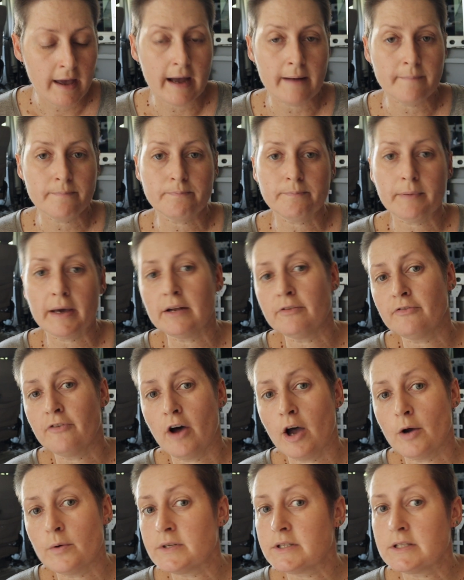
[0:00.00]
But if
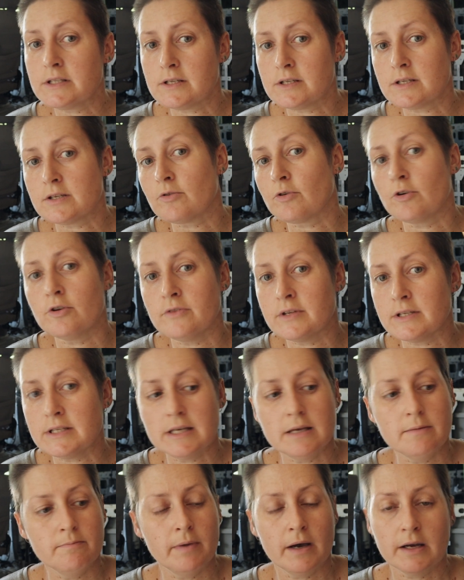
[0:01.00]
I was to screw the
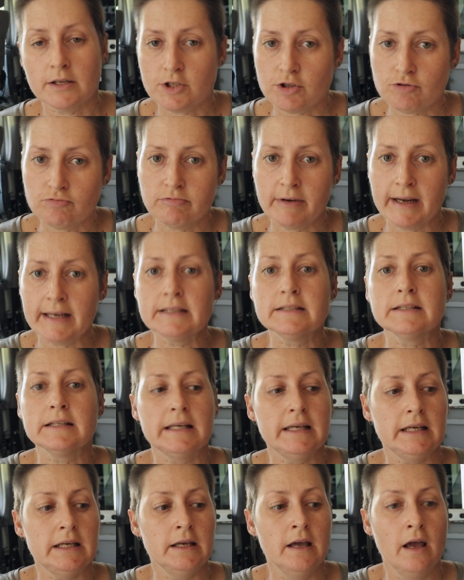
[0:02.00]
timber
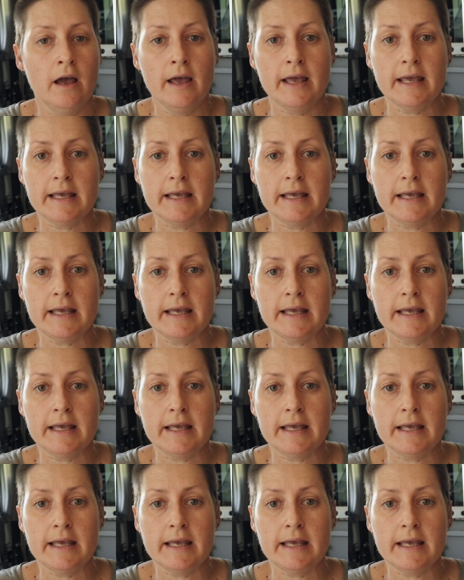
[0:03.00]
directly